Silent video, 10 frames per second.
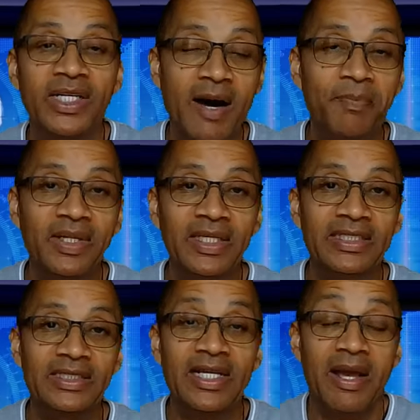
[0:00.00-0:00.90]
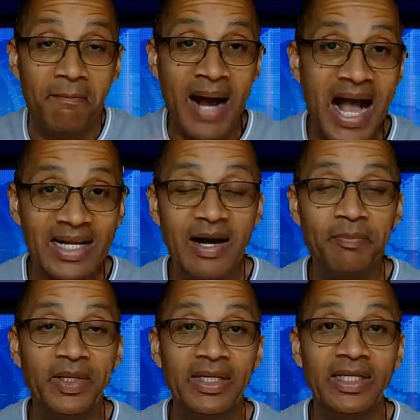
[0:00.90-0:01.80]
The companies, my
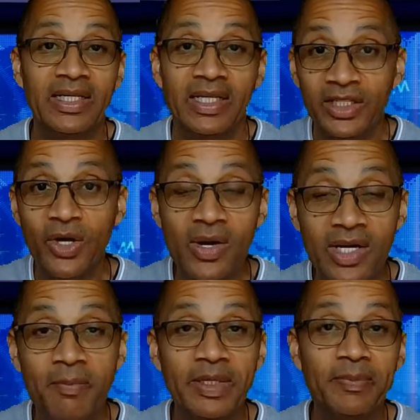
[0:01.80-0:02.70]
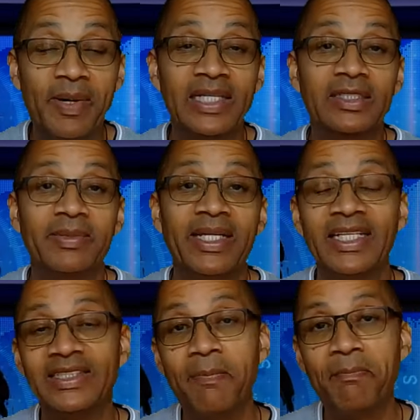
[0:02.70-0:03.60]
company, your company possibly
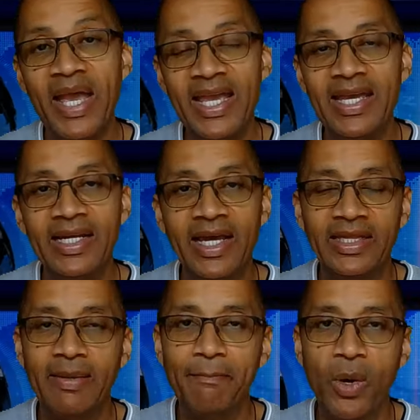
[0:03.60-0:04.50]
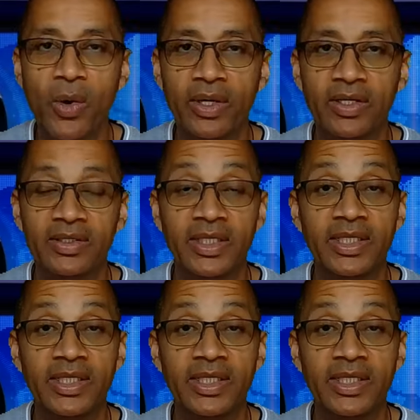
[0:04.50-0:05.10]
has to pay it at the border.